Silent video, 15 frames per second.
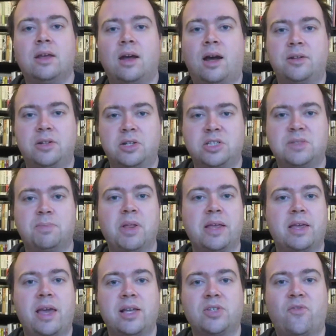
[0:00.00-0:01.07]
The display
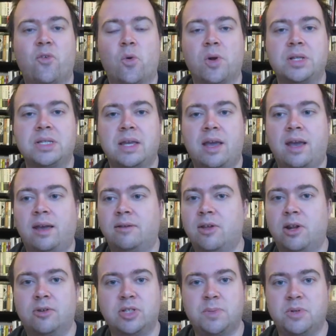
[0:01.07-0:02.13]
case for it, and you
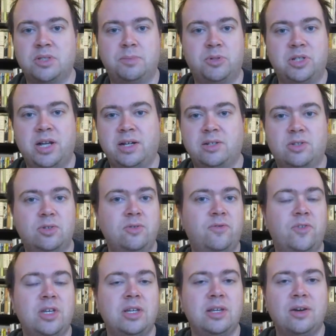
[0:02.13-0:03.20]
know, it's supposed to protect
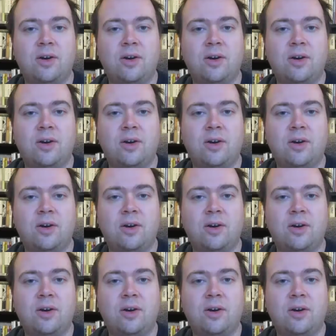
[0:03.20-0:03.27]
UV,